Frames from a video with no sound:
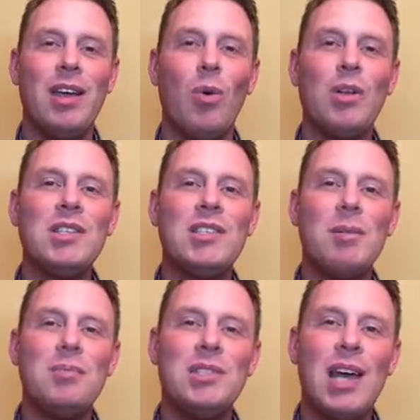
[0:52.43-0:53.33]
Now, one
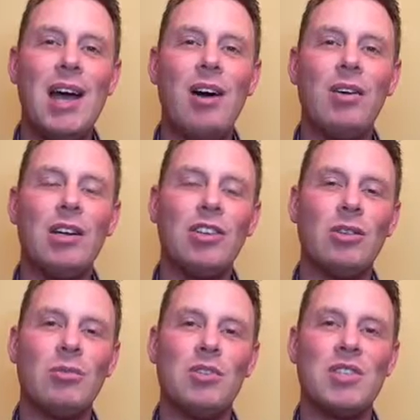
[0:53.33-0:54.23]
step down in
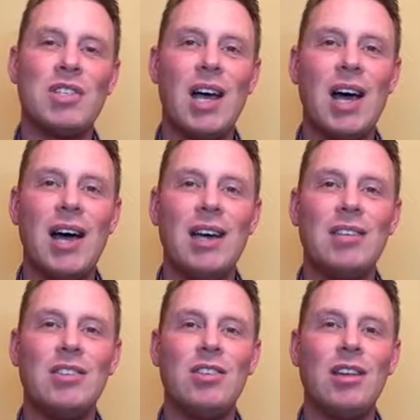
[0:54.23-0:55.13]
terms of
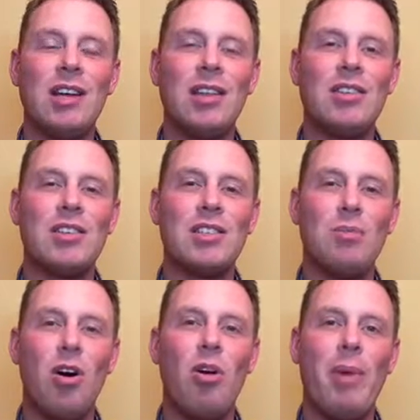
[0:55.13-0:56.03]
size, you're going to get the
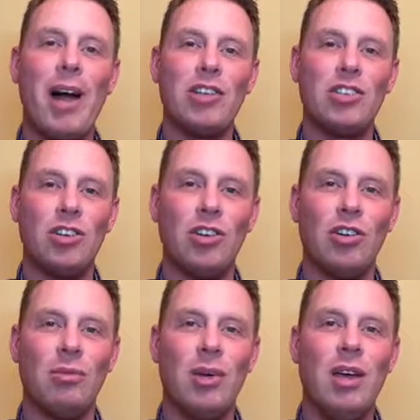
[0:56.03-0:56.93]
small batch
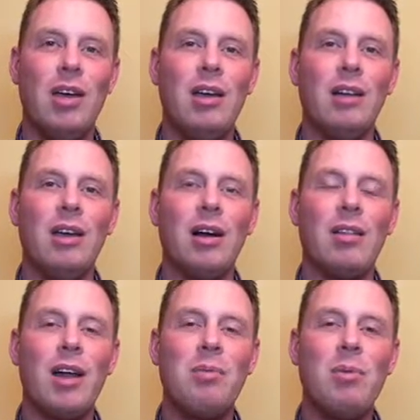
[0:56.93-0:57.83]
term. Now, a
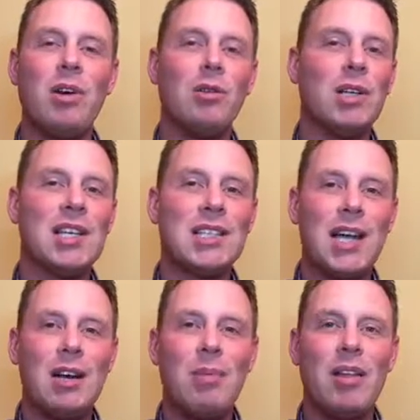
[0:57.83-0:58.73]
lot of people get really
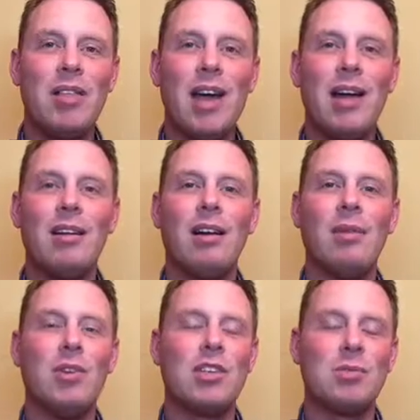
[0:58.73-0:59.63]
excited about that.
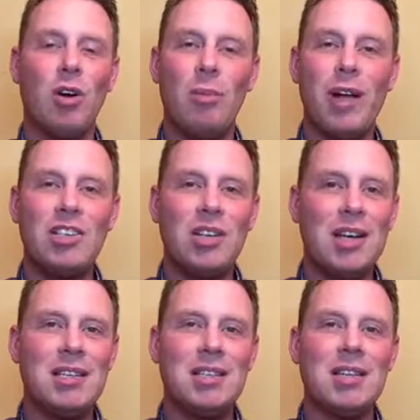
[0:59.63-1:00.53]
There are small batch
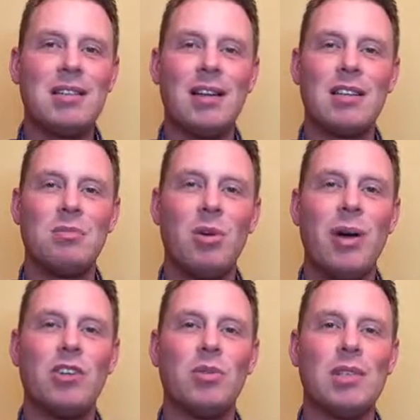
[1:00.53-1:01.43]
tastings, a lot of small
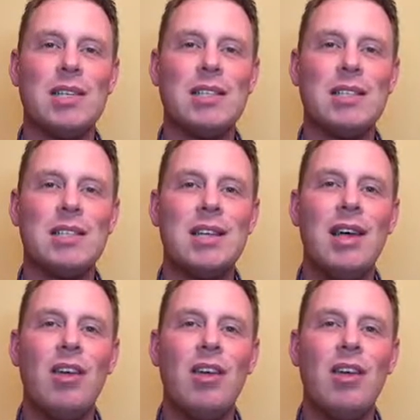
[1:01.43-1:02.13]
batch releases.